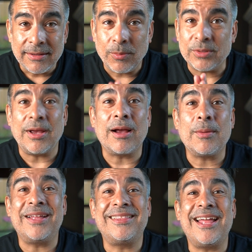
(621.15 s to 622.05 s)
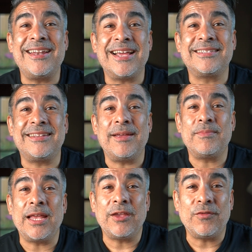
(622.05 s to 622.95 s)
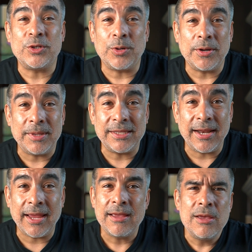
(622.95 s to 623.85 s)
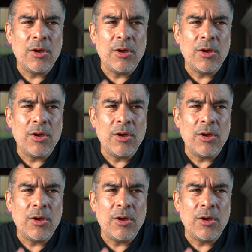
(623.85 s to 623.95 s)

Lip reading: We'll talk about that next time. Thank you for joining me today.